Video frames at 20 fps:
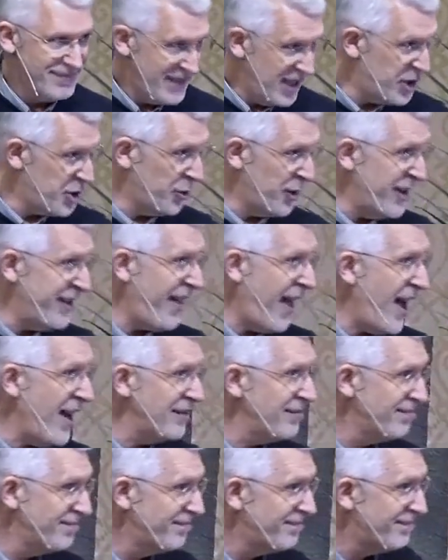Did you read that?
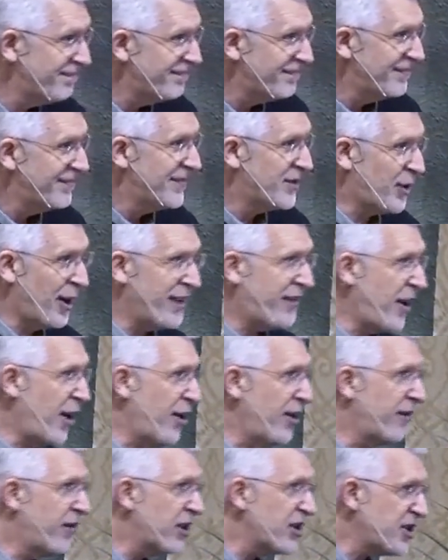It's right
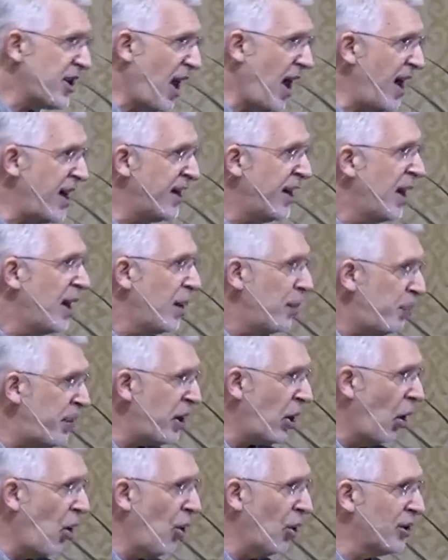there in verse 9.
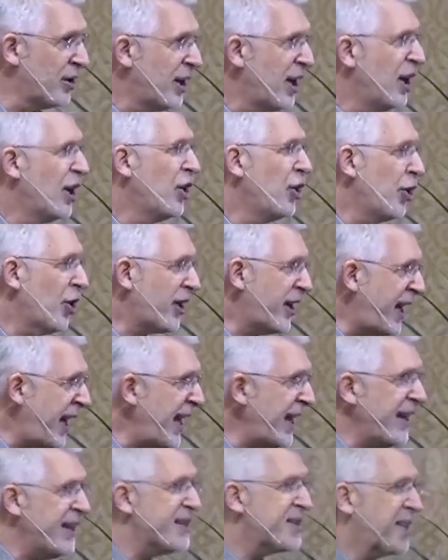Behold, your
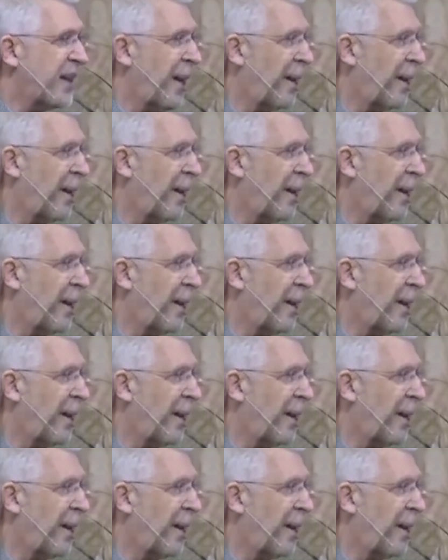king is